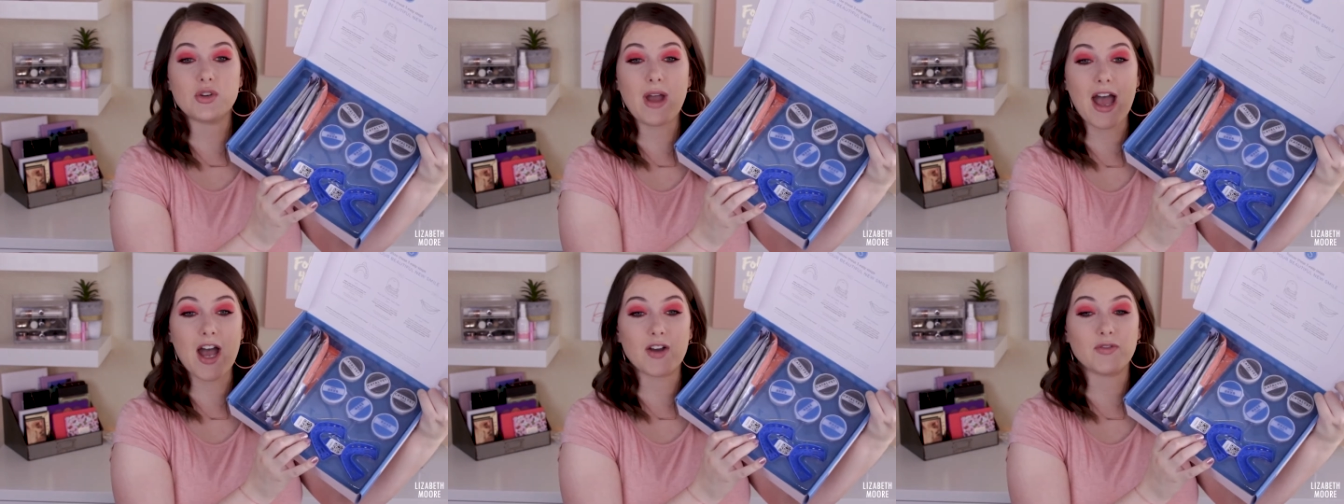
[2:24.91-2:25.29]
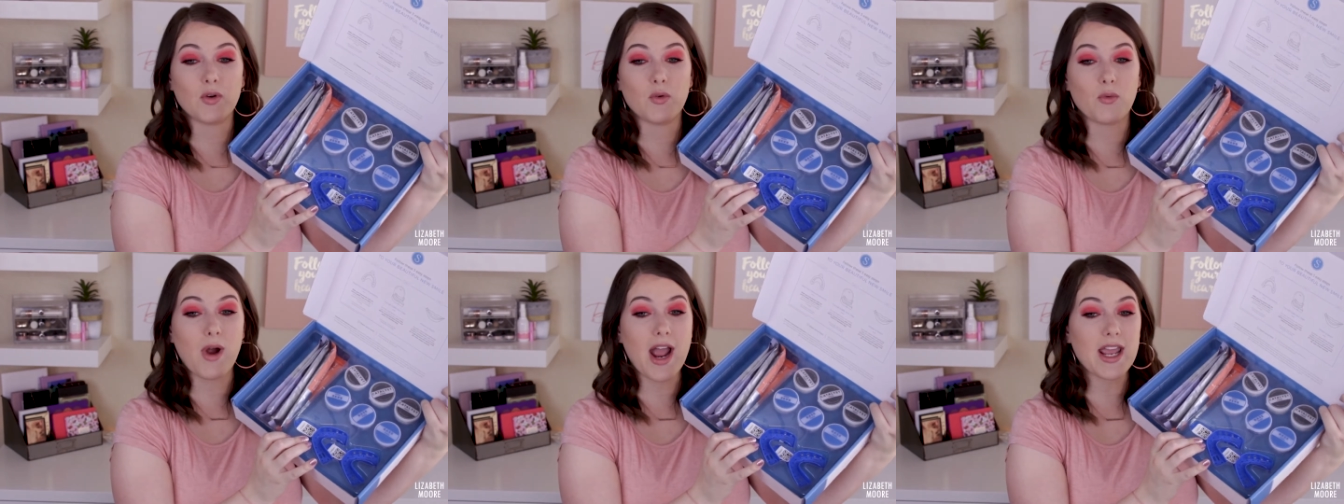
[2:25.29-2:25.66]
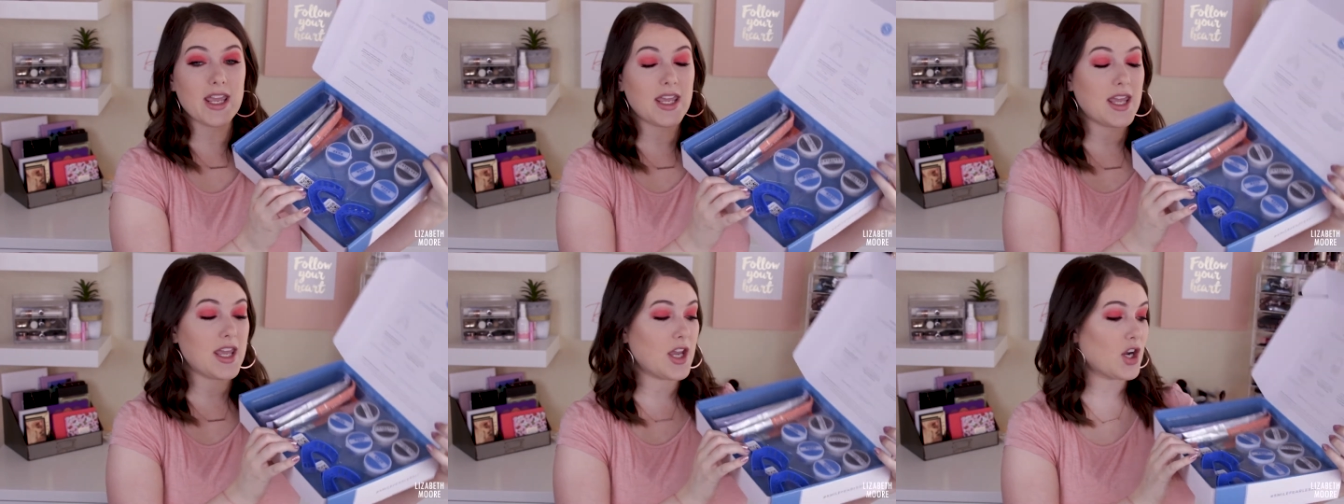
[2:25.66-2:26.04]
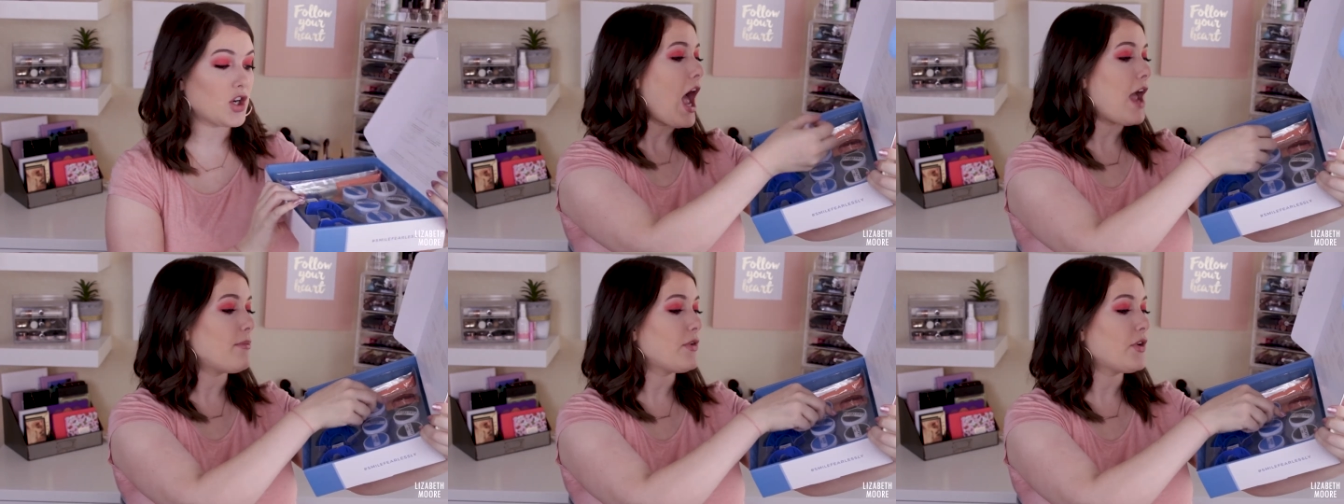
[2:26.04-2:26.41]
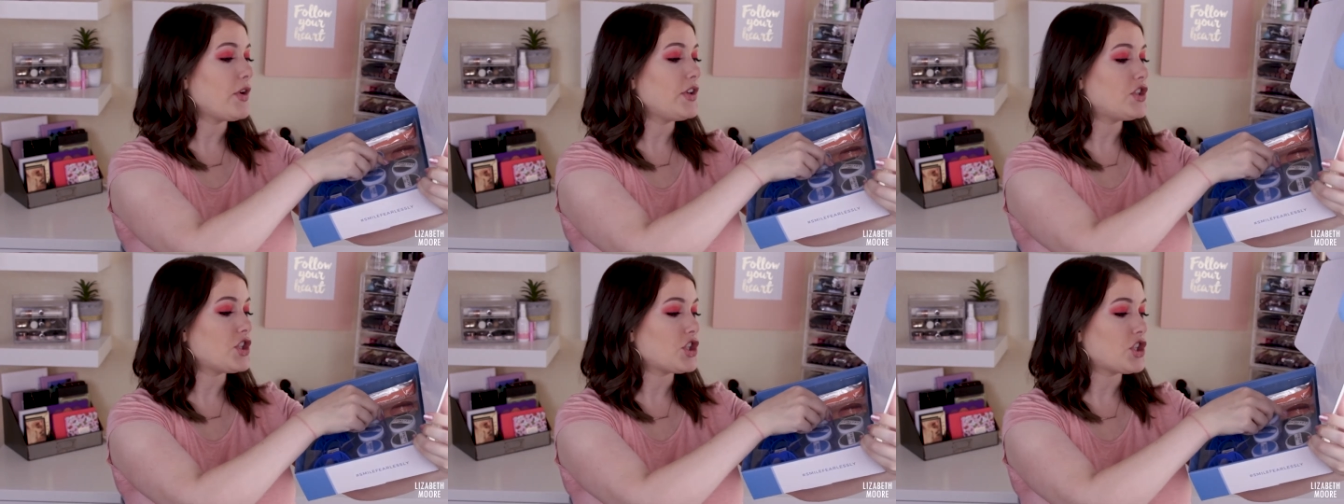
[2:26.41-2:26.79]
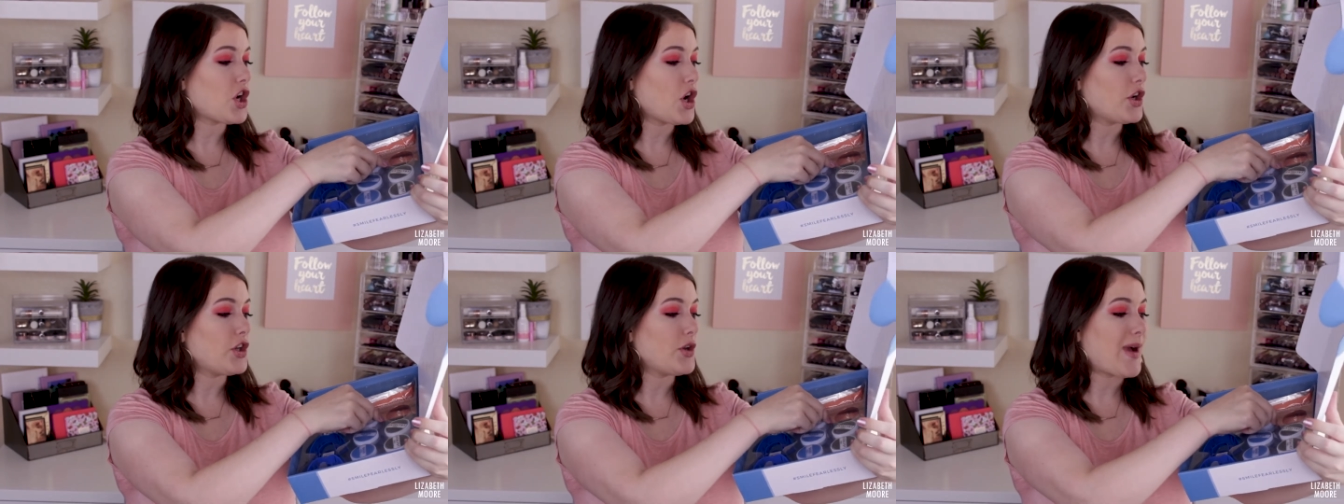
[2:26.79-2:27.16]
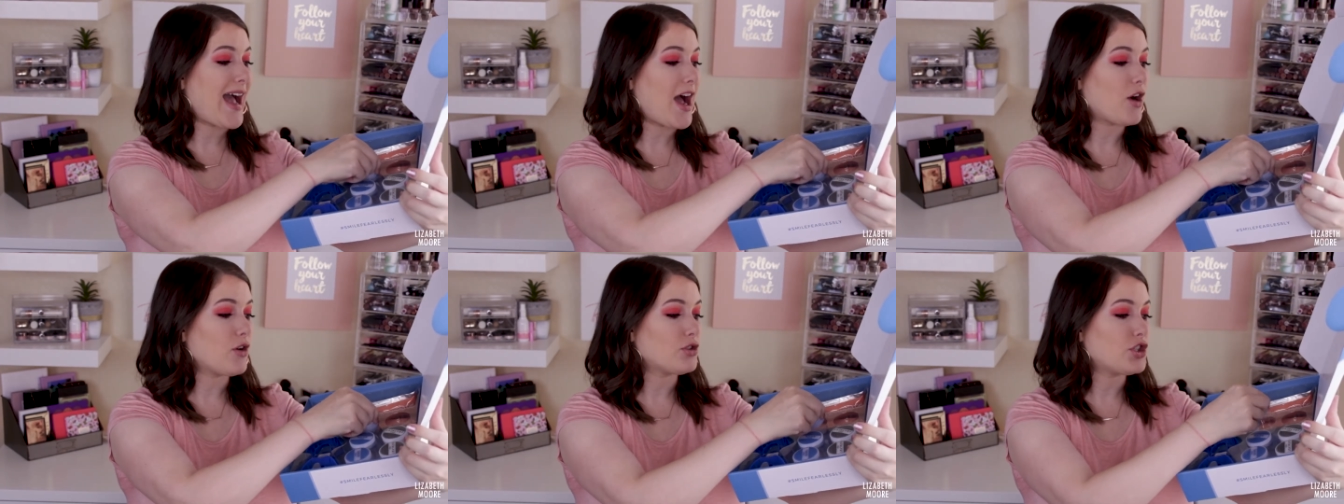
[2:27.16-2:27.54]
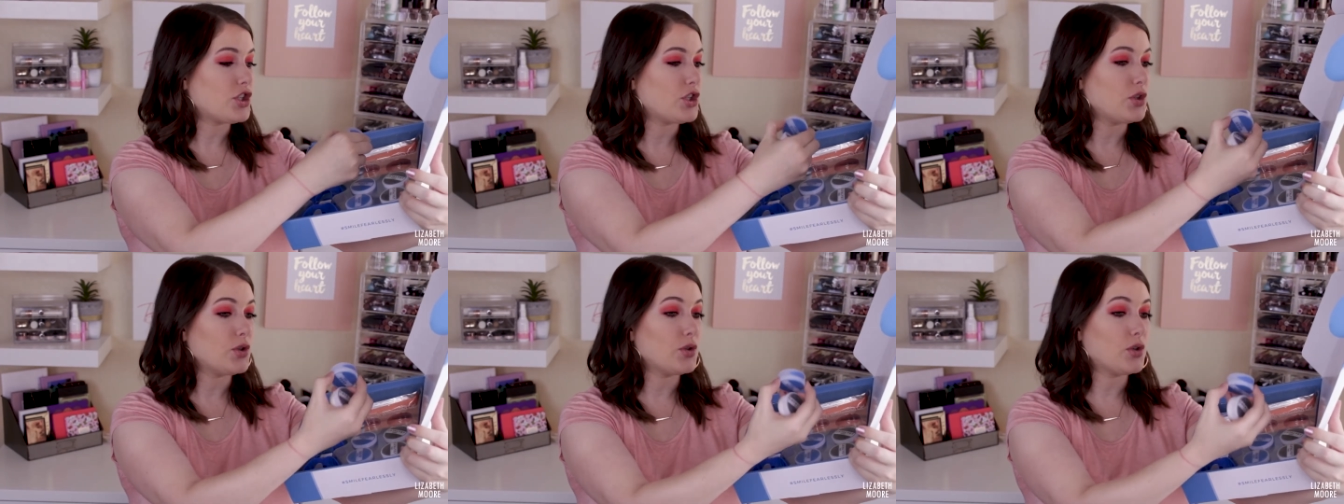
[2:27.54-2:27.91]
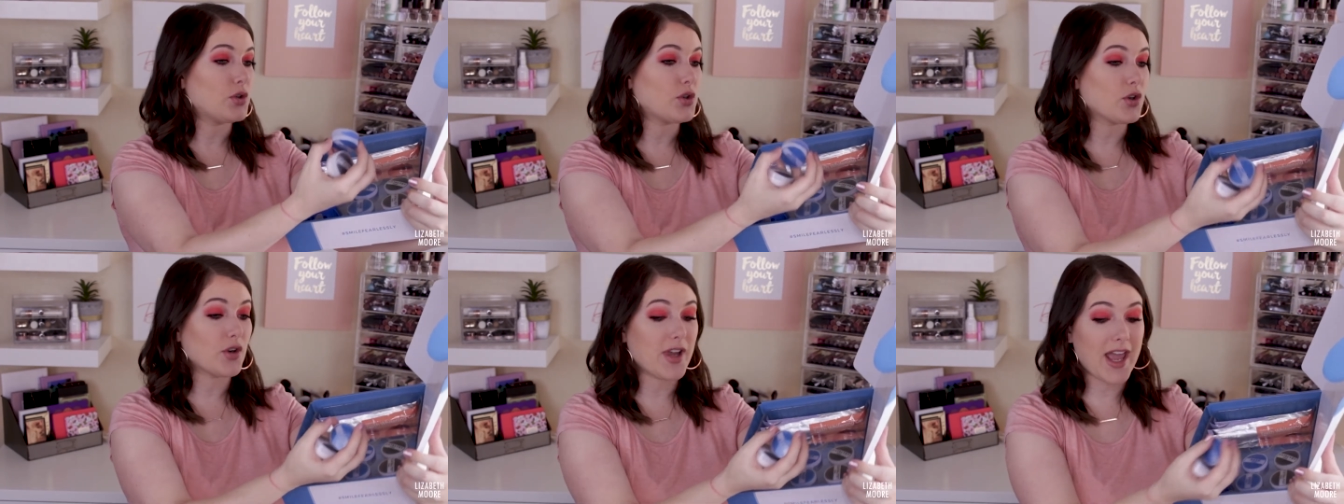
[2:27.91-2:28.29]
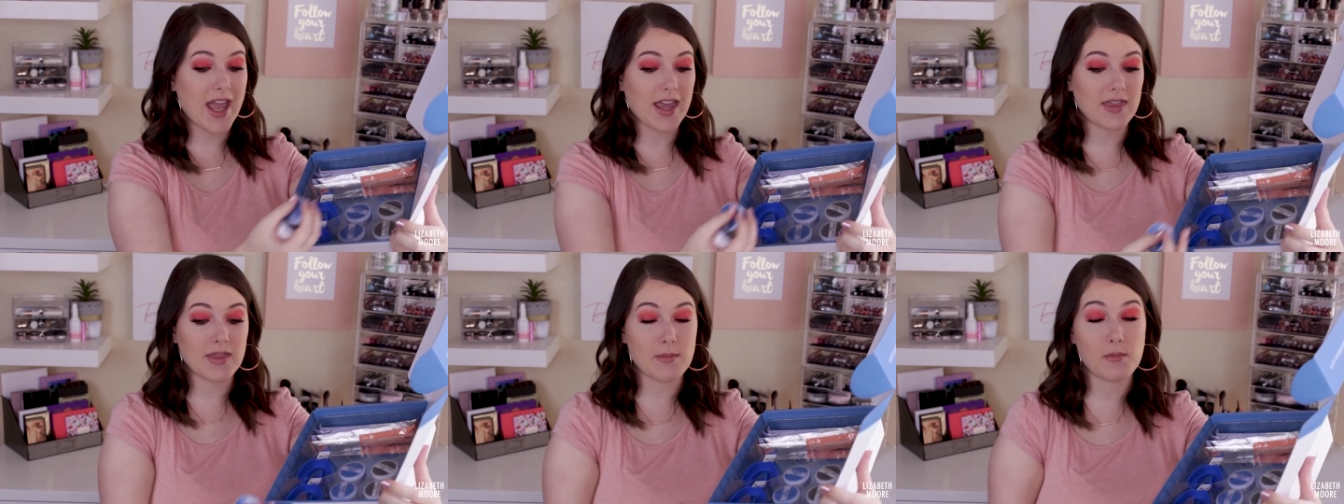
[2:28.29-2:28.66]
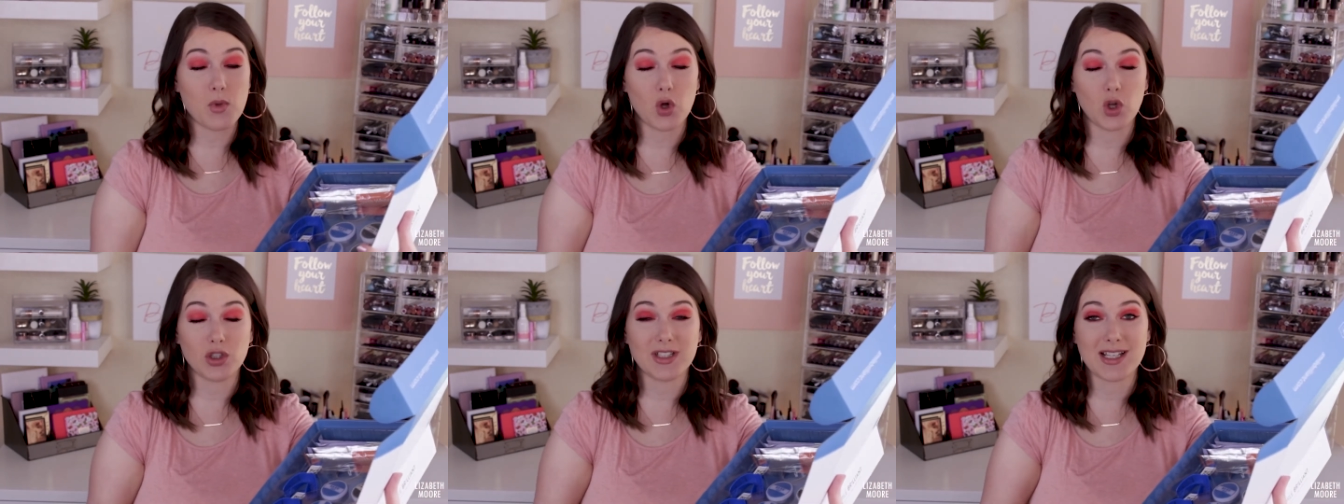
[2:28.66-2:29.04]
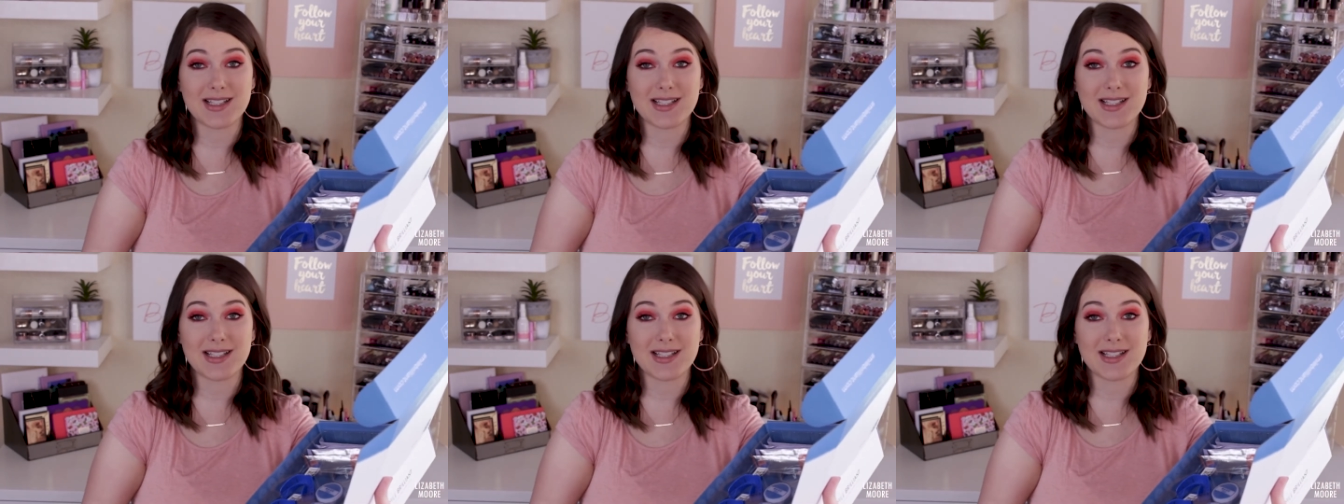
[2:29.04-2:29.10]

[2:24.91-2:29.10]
you have right here. I'm going to show you how to create the mold